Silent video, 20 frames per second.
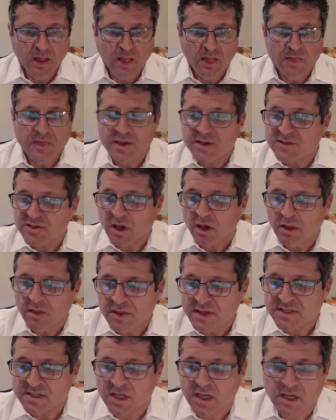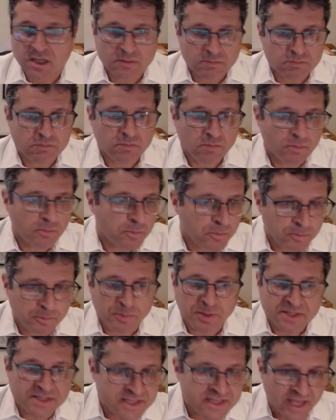there's all this
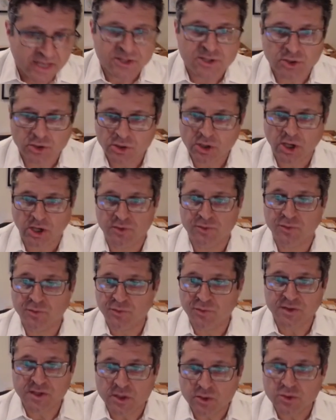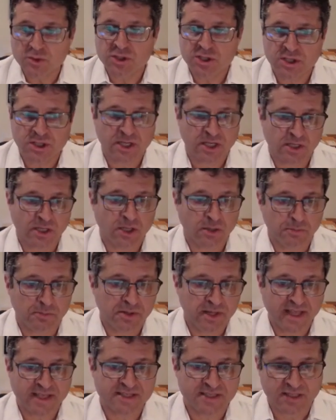potential confusion and
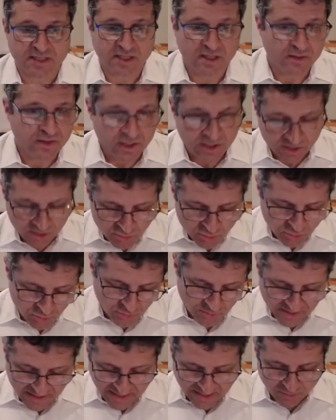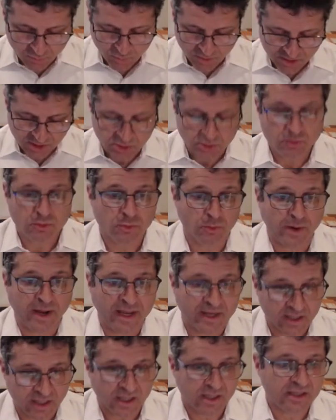complexity that you create when you
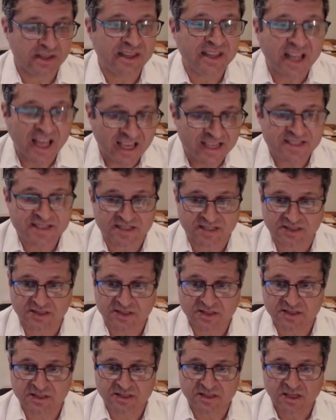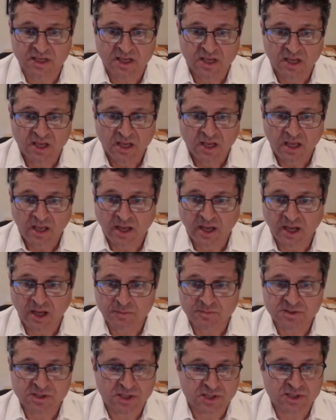grant a license
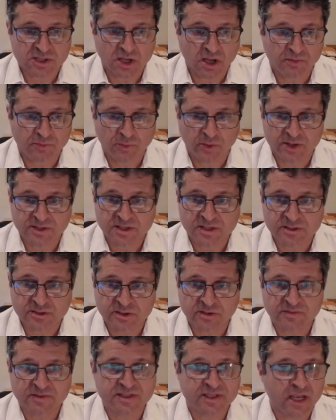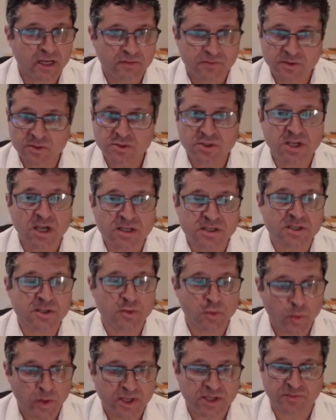to software as a service. And if you just
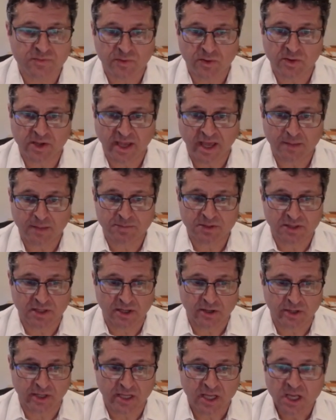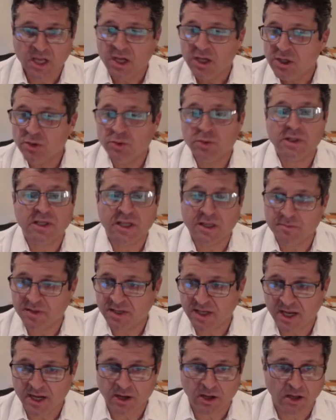switch vocabulary, you
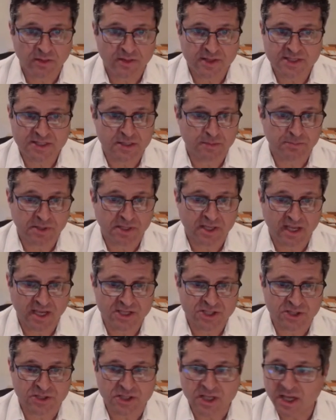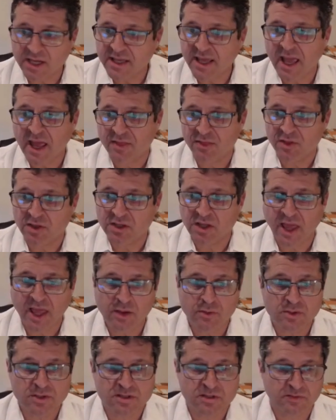eliminate all these implications. Again, the
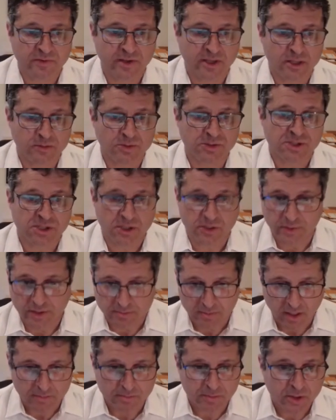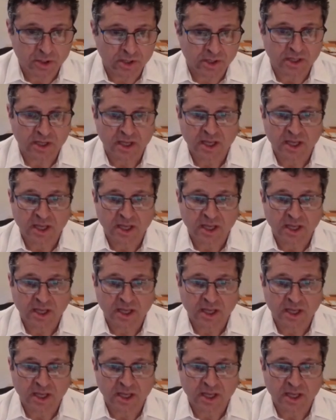language is available to you in my book